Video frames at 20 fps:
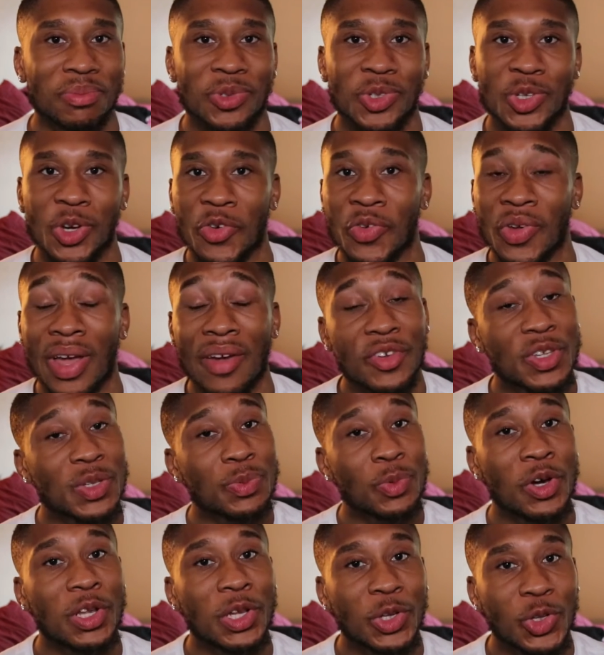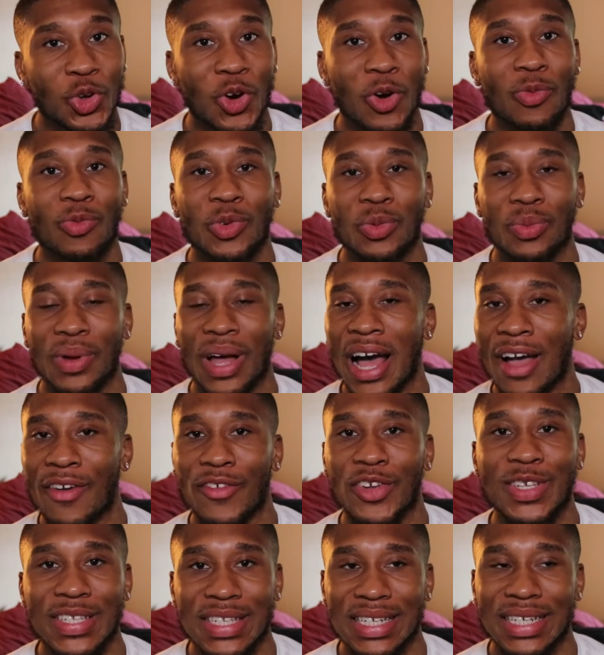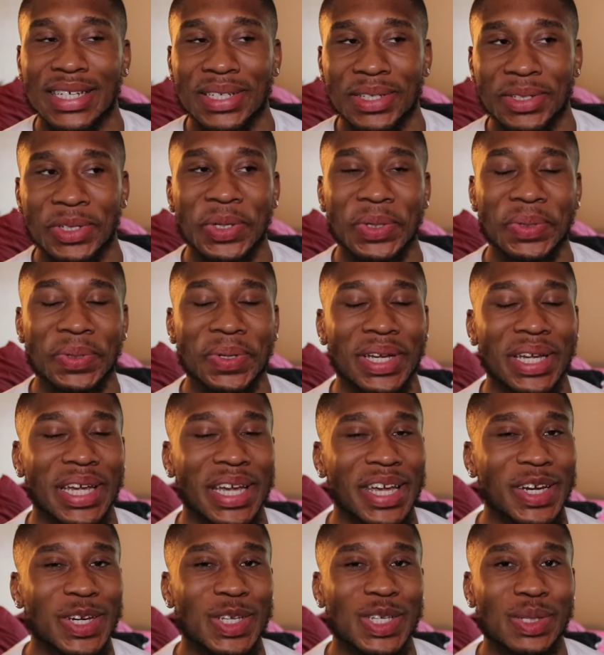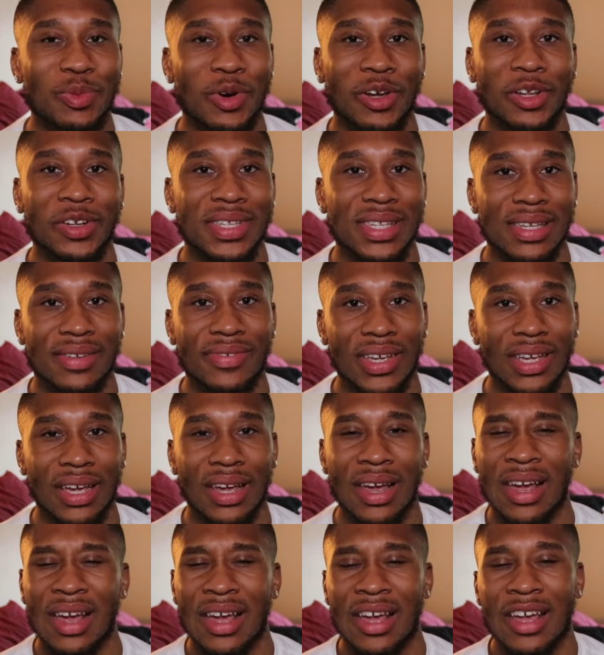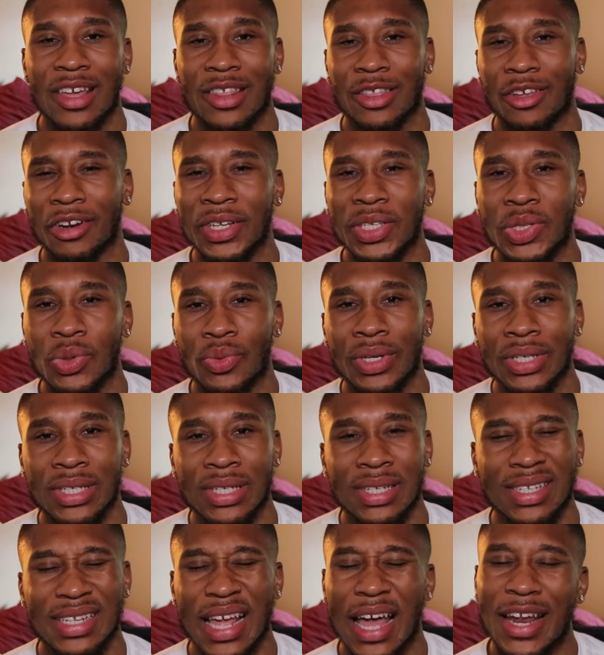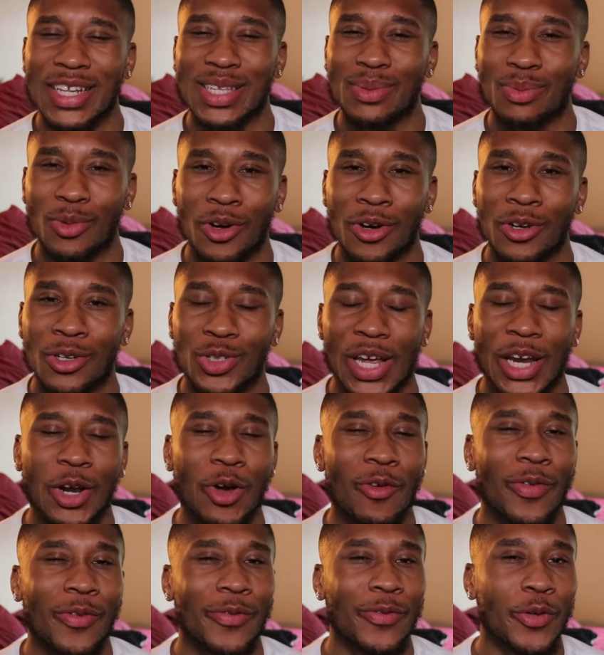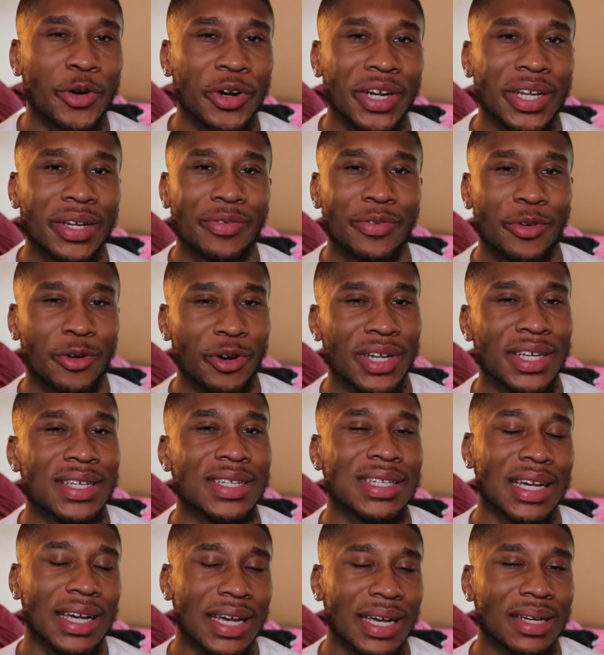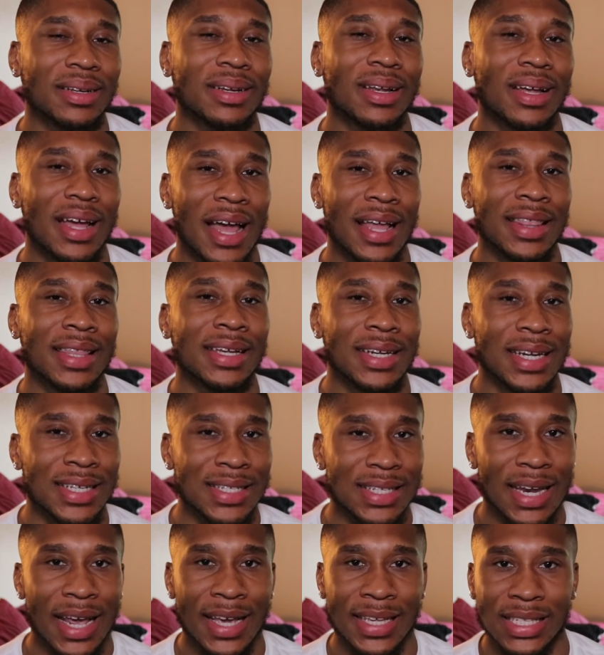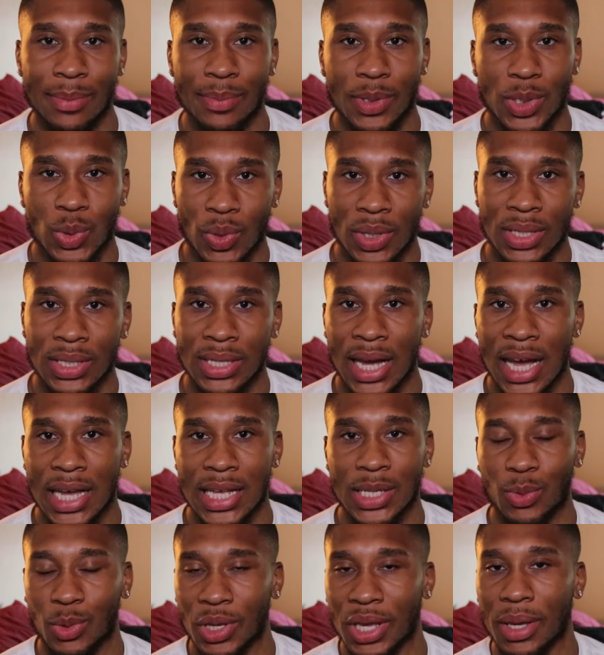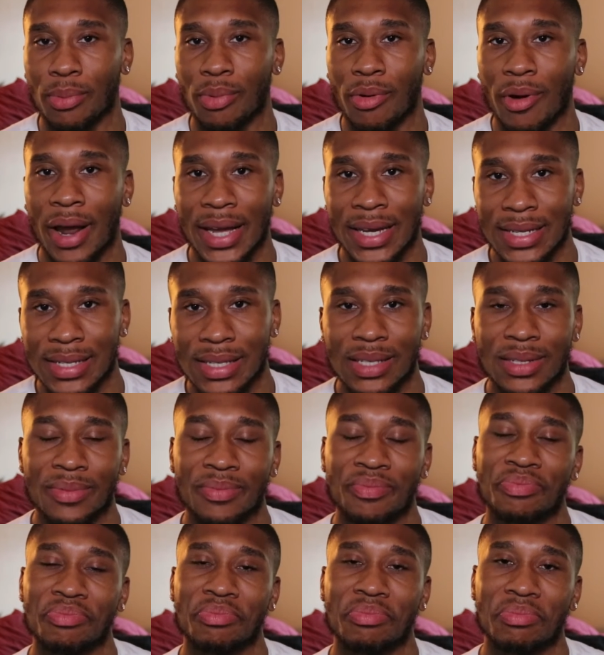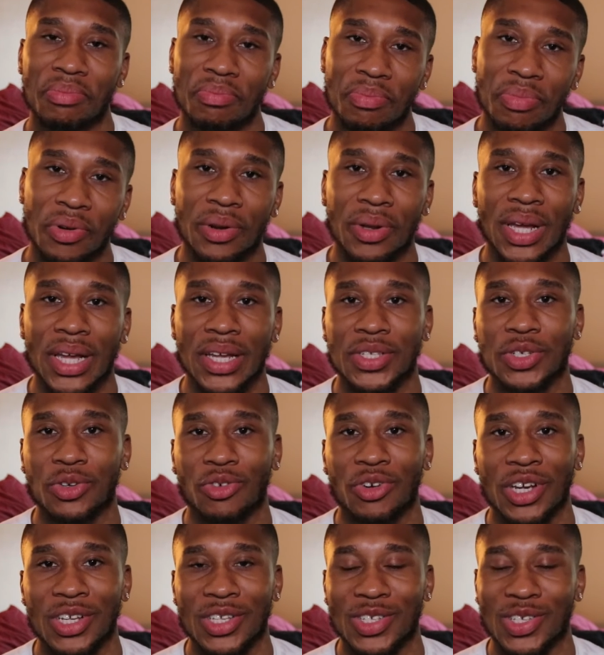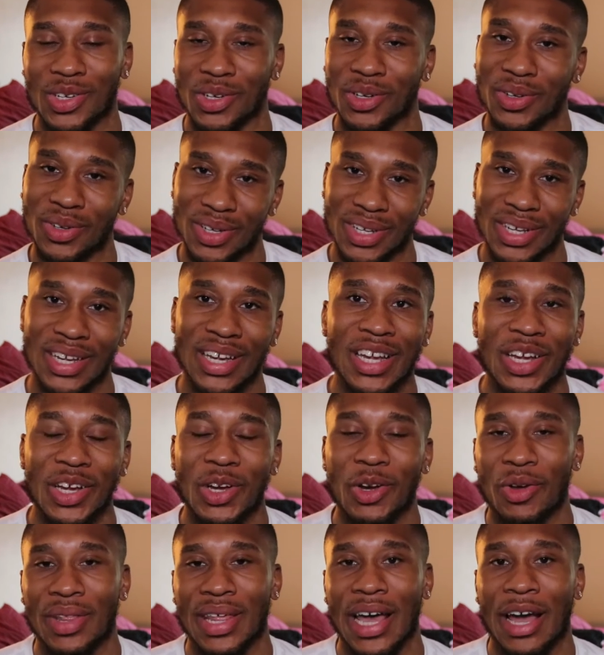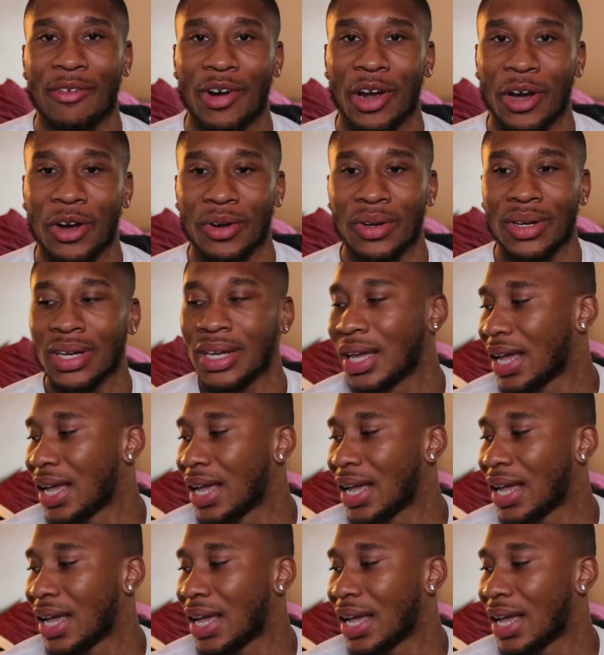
So if you have a smaller dorm room, obviously, you know, get a smaller TV. 32 inches kind of small. Try to go for 40. 40 is like, I think that's a nice in-between size where you get price, pretty good screen, so go that route.